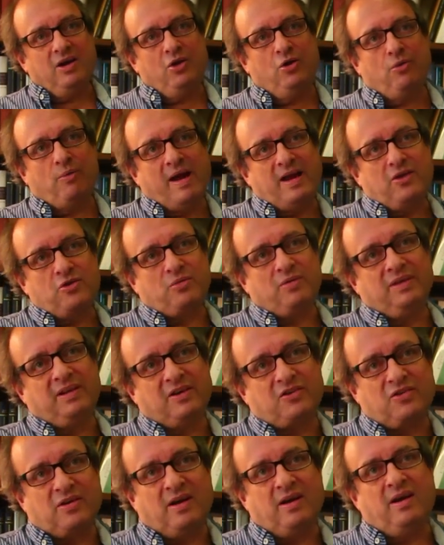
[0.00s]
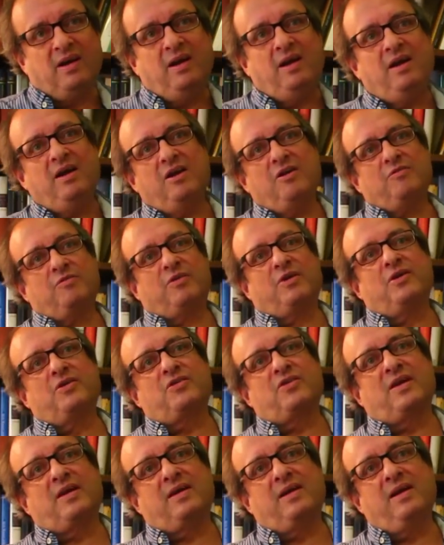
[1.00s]
great tradition
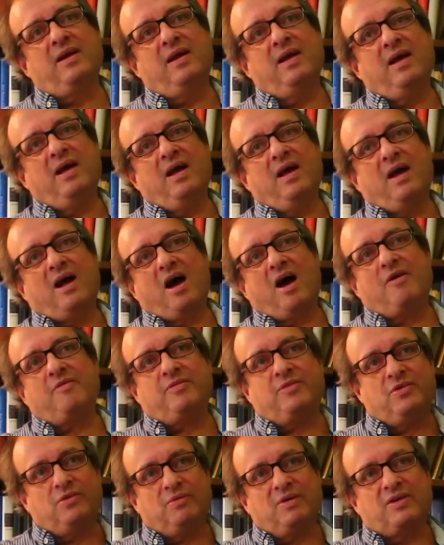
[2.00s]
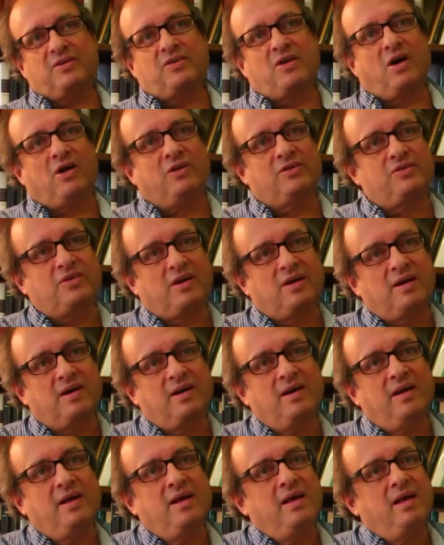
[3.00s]
version of Jewish culture
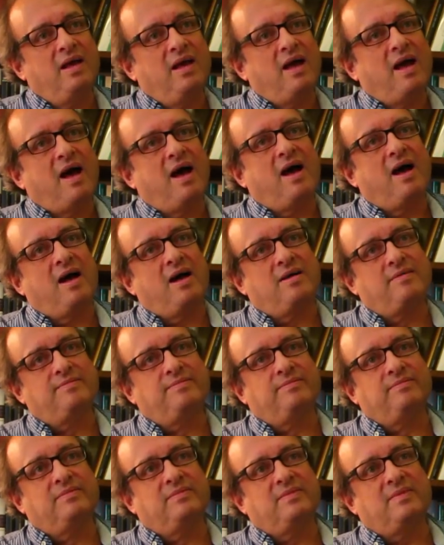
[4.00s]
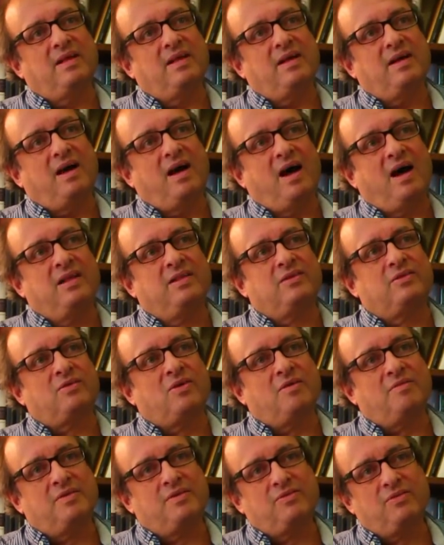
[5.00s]
under
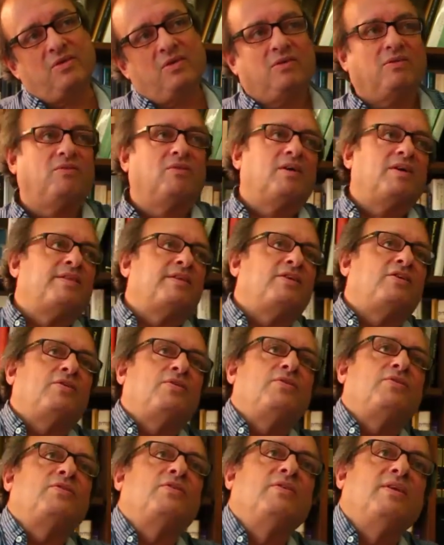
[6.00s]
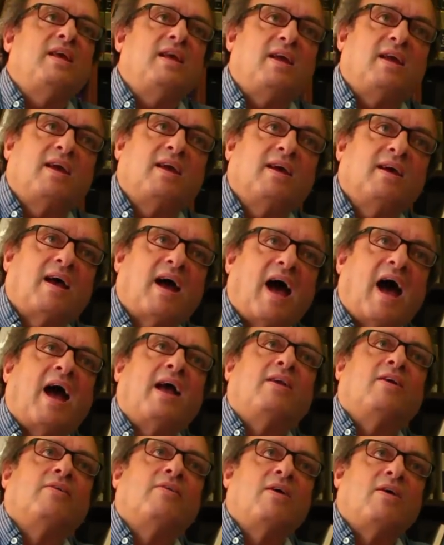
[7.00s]
Roman rule. Were the Jews unique?
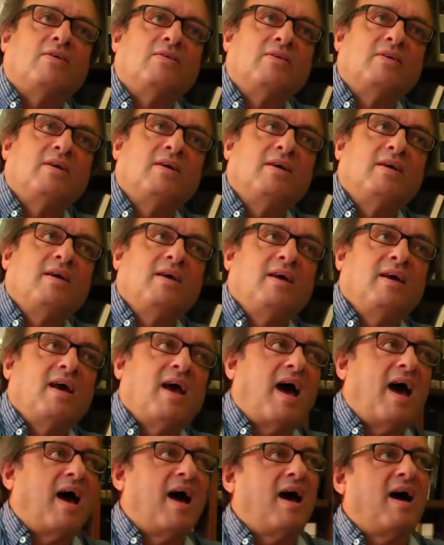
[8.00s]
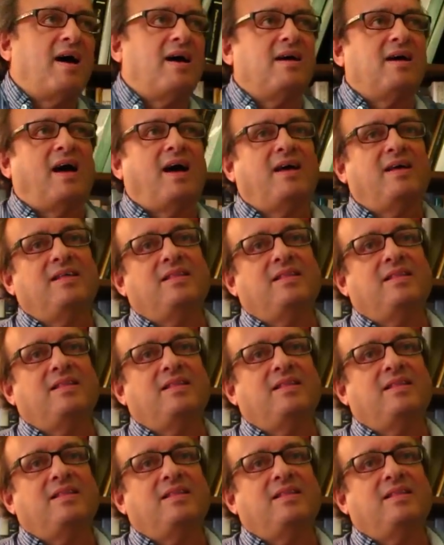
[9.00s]
I don't know. I